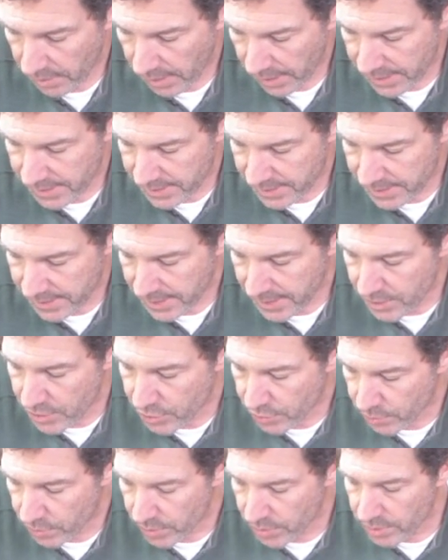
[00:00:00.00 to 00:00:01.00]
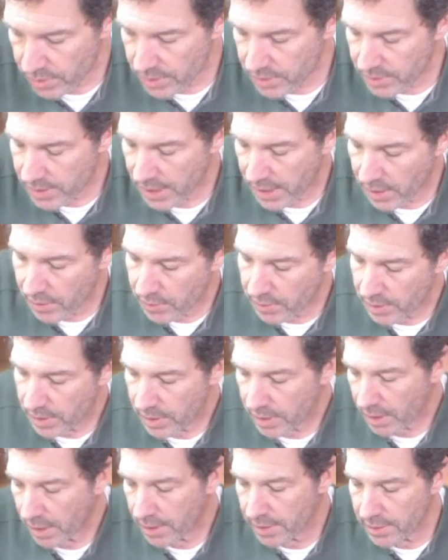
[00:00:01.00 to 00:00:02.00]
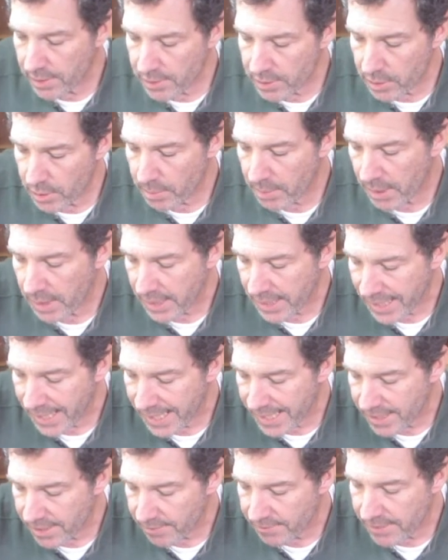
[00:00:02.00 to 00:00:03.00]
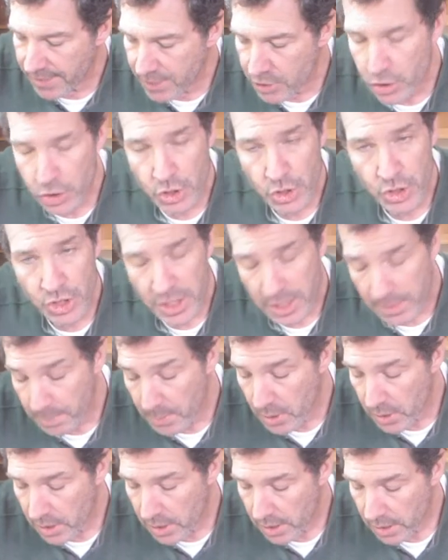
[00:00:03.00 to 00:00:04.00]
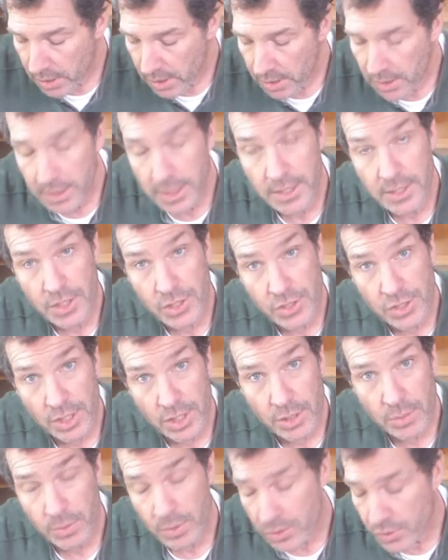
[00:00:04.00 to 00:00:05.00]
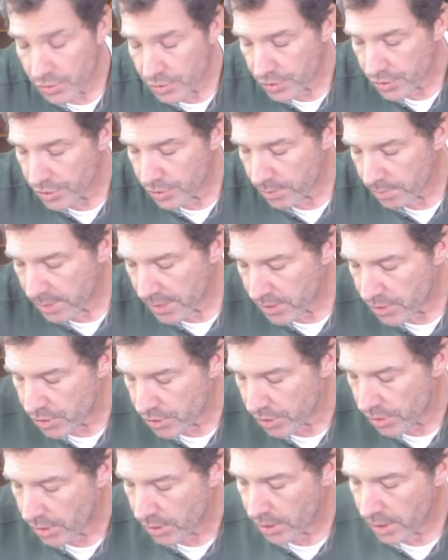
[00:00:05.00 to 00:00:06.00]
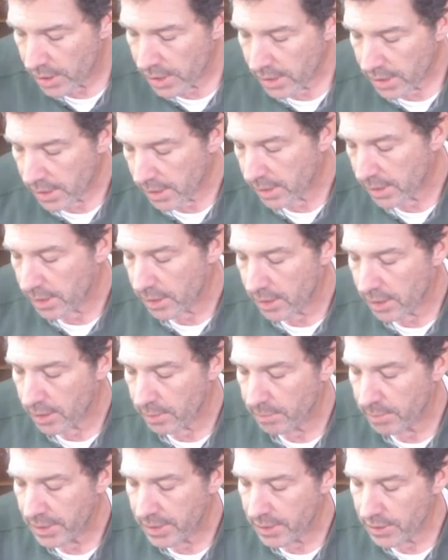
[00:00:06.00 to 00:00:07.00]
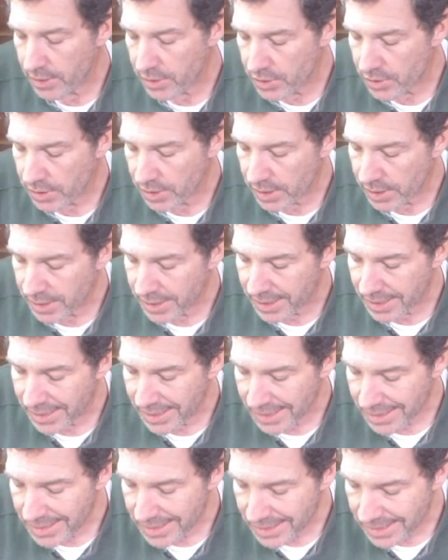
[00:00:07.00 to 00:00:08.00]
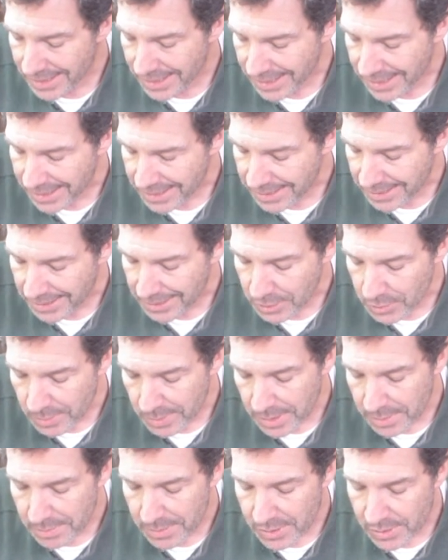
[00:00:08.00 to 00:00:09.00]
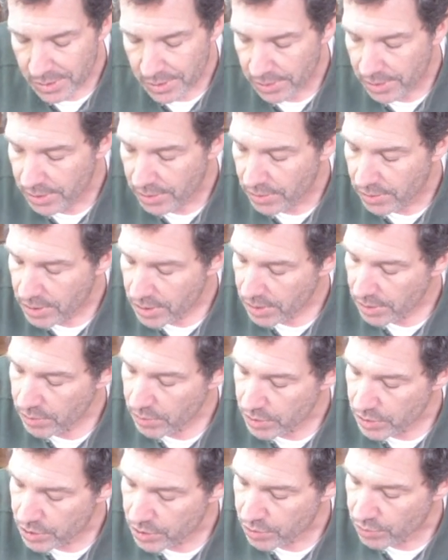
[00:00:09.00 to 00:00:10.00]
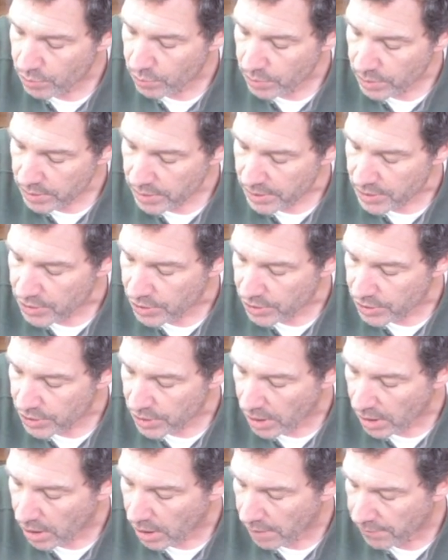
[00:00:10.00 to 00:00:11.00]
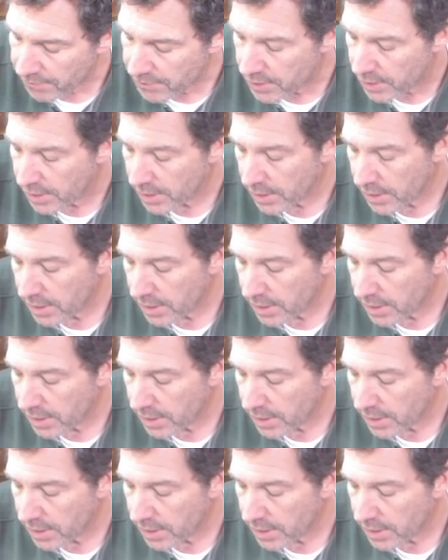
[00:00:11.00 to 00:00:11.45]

I did drill this out another about eighth of an inch deeper than these other ones just to make sure uh, because it is like an aluminum material which is really soft